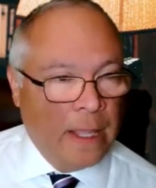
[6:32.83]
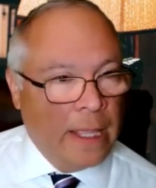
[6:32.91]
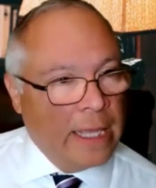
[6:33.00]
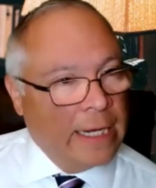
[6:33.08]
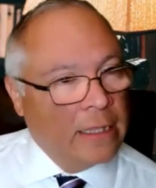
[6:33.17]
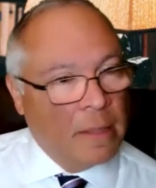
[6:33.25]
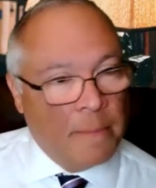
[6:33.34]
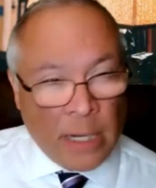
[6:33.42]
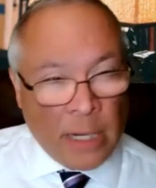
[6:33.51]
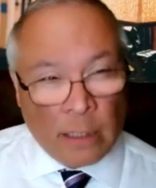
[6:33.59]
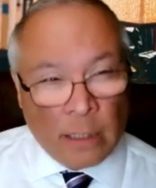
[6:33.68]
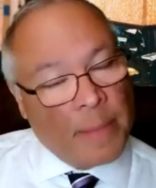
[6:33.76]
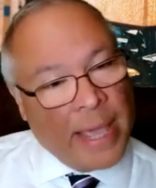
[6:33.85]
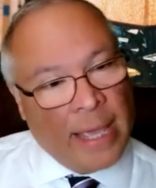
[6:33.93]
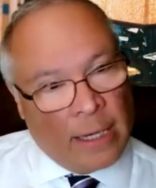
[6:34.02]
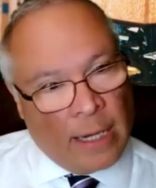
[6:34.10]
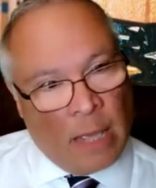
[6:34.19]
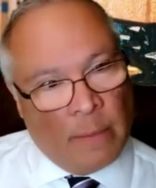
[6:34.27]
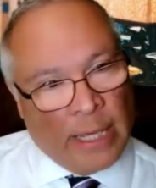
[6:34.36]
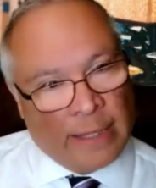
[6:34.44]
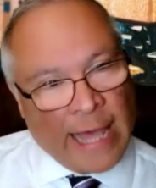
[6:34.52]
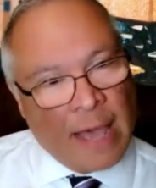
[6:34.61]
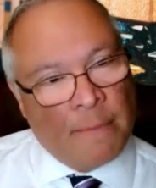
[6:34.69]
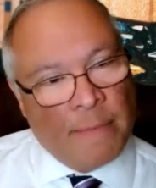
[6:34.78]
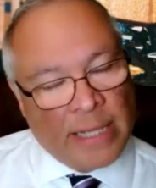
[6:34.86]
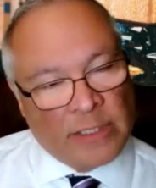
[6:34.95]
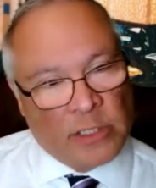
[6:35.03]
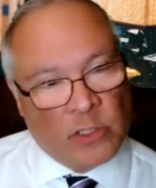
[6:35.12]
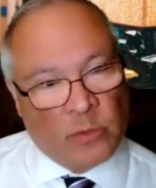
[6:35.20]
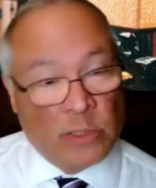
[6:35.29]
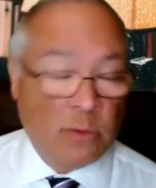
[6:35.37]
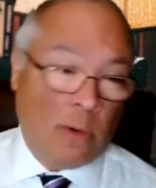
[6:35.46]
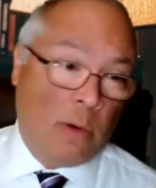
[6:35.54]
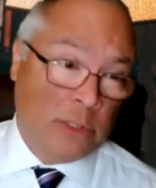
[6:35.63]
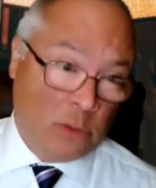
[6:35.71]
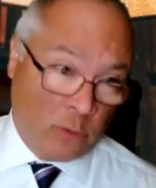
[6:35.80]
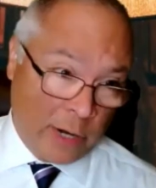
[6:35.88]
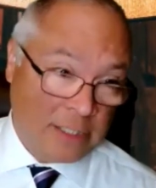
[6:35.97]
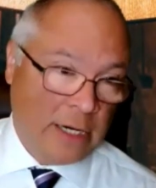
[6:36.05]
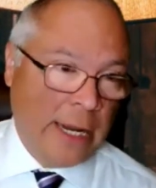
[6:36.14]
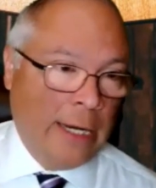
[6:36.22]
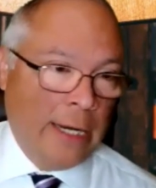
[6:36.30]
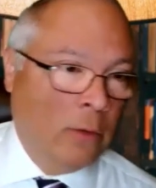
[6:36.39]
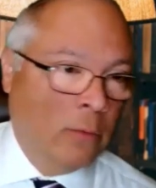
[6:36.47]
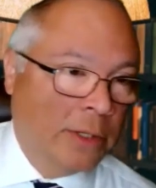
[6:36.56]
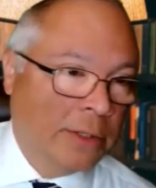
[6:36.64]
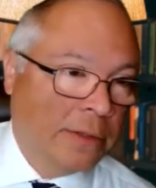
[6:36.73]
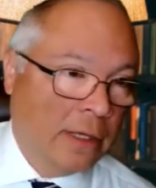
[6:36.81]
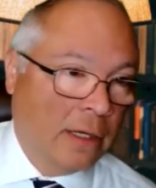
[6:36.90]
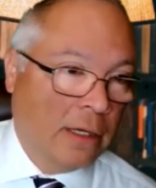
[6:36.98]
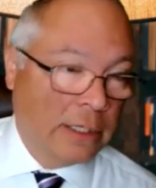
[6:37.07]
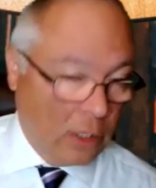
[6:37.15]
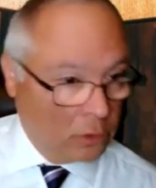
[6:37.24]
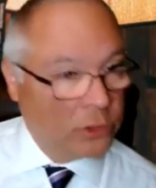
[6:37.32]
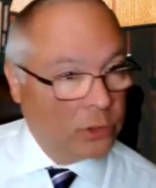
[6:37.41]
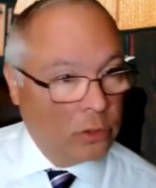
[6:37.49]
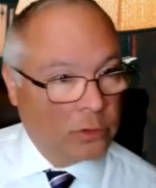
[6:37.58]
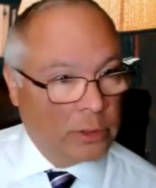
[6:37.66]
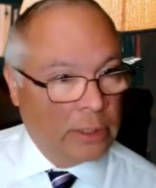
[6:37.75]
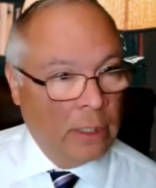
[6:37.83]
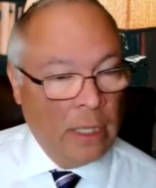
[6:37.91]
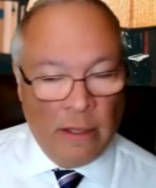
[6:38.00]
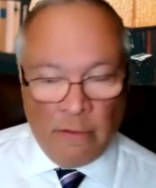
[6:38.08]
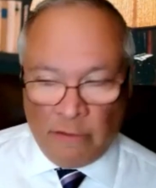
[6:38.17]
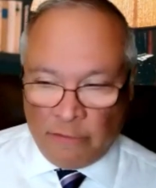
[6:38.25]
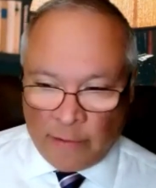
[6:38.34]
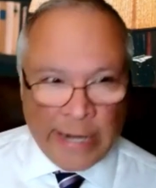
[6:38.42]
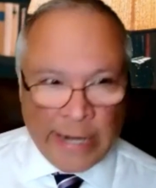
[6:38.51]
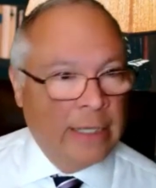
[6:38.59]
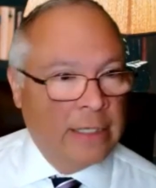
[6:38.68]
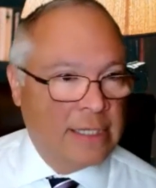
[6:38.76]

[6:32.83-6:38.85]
And in the middle of the pandemic, that message was what was resonating with uh, adult children, finding mm-hmm.